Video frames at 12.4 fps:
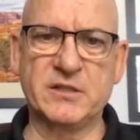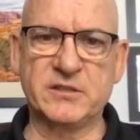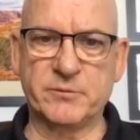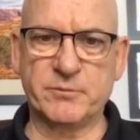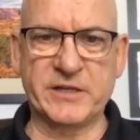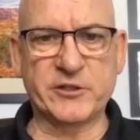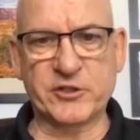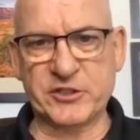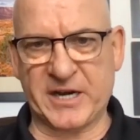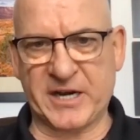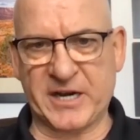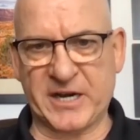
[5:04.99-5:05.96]
the major
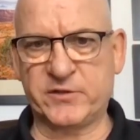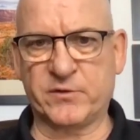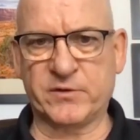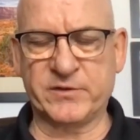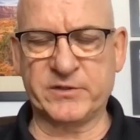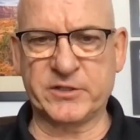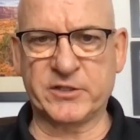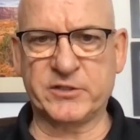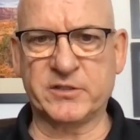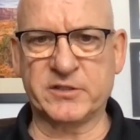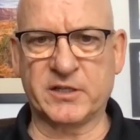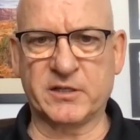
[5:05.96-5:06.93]
challenge for
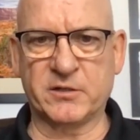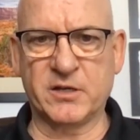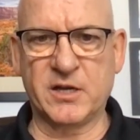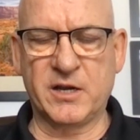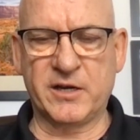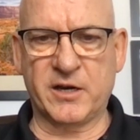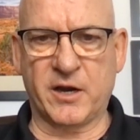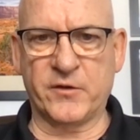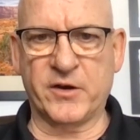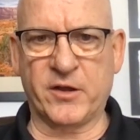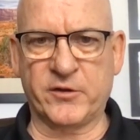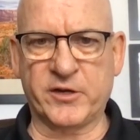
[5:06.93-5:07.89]
physicians and
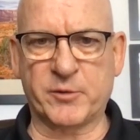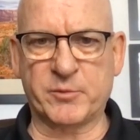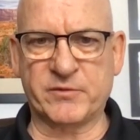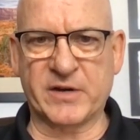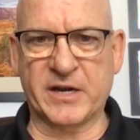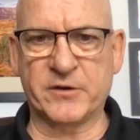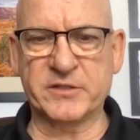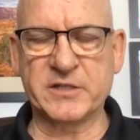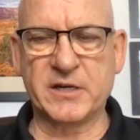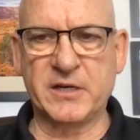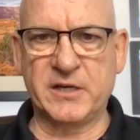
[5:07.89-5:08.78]
other healthcare providers